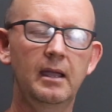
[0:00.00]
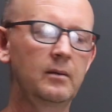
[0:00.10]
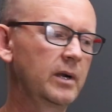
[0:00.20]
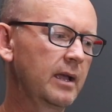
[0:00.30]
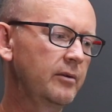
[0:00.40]

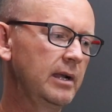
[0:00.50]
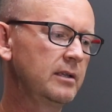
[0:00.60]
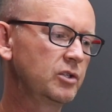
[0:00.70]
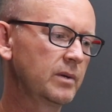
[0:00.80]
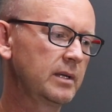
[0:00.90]
And what I really
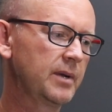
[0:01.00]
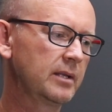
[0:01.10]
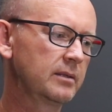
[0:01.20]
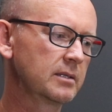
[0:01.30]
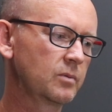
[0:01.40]
enjoyed
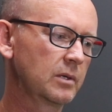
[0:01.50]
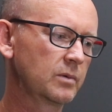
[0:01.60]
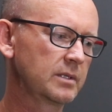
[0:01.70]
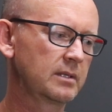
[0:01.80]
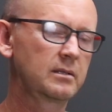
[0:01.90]
about this one
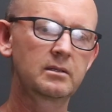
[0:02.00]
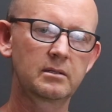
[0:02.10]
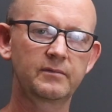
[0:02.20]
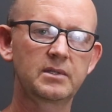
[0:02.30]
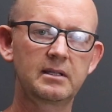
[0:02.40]
was that
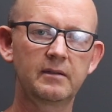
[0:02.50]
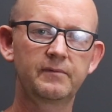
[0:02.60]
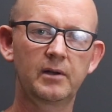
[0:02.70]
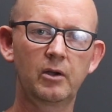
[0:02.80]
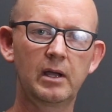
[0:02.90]
it's obviously a
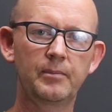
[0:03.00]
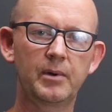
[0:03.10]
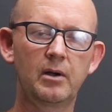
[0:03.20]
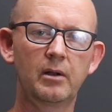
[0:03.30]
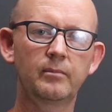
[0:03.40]
follow-up
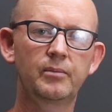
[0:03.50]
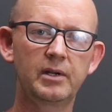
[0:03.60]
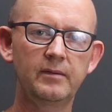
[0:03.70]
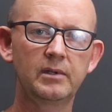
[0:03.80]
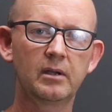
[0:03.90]
on
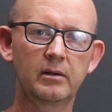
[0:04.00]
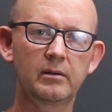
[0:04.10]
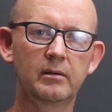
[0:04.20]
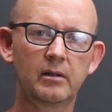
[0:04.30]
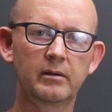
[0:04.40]

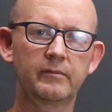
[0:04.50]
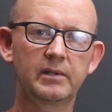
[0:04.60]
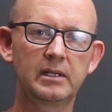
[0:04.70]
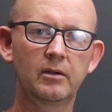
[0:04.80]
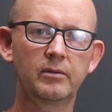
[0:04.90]
a
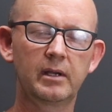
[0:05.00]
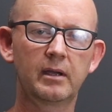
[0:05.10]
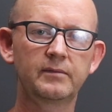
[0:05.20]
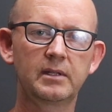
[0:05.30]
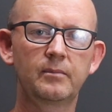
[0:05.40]
video that
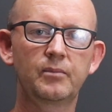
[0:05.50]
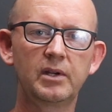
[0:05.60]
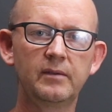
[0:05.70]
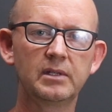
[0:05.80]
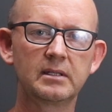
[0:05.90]
I've done
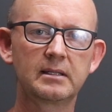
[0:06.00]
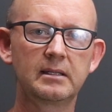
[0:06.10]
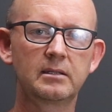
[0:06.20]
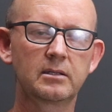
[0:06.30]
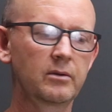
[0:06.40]

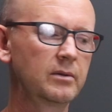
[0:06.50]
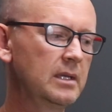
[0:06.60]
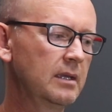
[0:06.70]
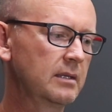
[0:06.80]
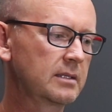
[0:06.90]
previously. So
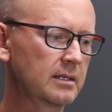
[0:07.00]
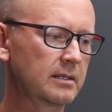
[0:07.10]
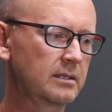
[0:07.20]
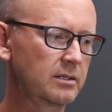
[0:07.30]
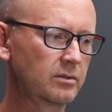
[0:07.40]
it's
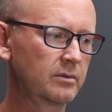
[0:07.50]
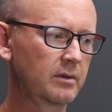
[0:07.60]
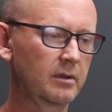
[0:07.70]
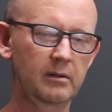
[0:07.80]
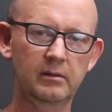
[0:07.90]
nice
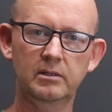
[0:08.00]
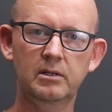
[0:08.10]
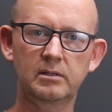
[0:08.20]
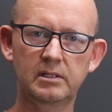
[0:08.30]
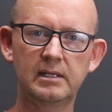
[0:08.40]
to
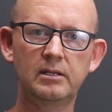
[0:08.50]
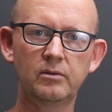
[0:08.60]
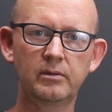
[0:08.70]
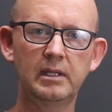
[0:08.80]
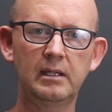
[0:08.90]

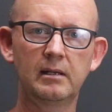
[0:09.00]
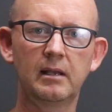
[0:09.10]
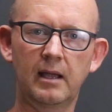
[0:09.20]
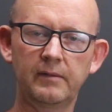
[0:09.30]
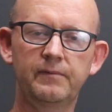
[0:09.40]
continue the
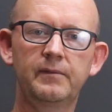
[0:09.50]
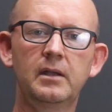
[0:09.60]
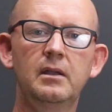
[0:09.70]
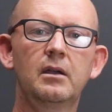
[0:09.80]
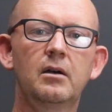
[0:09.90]
life
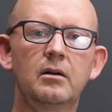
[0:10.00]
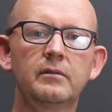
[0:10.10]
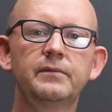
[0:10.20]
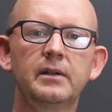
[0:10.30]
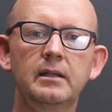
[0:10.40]

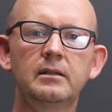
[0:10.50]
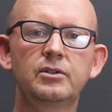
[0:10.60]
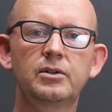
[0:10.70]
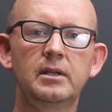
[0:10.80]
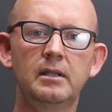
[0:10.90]
of a
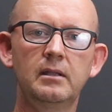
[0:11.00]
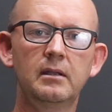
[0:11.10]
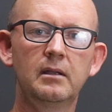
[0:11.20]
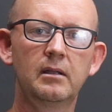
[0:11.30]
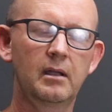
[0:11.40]
tree
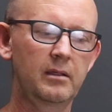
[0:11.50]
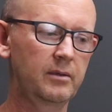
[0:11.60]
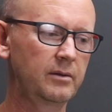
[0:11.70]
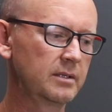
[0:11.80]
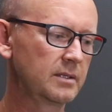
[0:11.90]

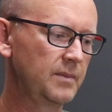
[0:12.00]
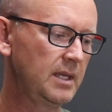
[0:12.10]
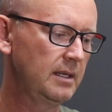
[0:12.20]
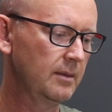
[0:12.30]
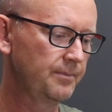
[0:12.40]
through this
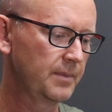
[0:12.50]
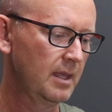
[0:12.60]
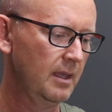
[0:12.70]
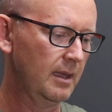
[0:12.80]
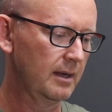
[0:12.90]
medium,
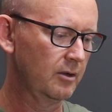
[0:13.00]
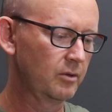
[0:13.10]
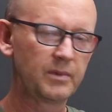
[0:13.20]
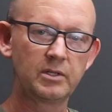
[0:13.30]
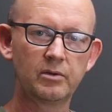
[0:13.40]
and I
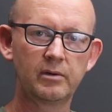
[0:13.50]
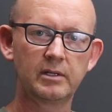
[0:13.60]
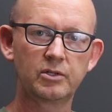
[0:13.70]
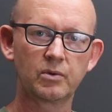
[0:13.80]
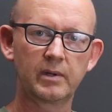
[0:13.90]
hope that you're
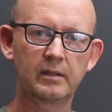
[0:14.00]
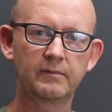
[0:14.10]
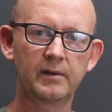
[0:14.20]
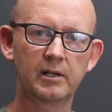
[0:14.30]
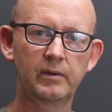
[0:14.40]
enjoying
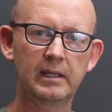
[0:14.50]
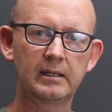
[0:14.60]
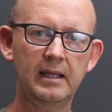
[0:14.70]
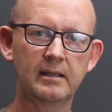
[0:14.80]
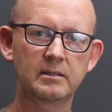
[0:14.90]
following
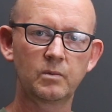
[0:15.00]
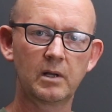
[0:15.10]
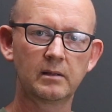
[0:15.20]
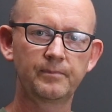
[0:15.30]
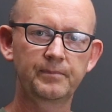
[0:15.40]
it as
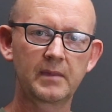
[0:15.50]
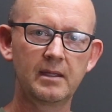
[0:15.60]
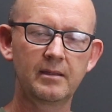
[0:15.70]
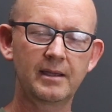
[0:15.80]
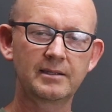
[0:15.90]
well.
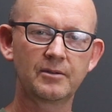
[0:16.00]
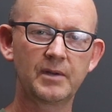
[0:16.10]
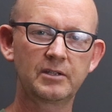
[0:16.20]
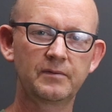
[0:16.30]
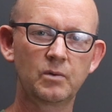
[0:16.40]
Thanks so
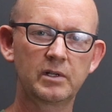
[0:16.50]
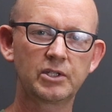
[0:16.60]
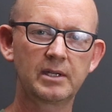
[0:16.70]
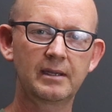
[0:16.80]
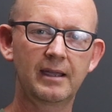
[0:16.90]
much for
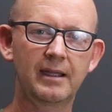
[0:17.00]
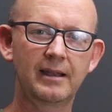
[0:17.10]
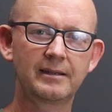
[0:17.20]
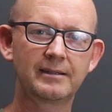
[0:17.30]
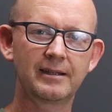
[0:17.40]
watching,
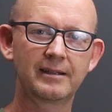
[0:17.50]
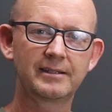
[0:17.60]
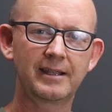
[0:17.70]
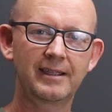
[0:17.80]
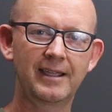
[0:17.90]
and
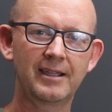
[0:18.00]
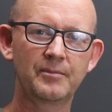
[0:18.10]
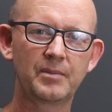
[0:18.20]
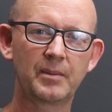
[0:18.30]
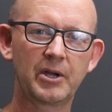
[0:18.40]
take care.
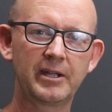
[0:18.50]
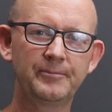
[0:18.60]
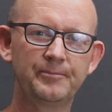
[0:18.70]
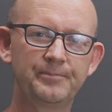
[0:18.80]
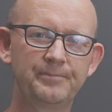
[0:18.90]

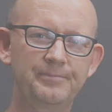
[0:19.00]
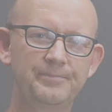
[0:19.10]
Bye-bye.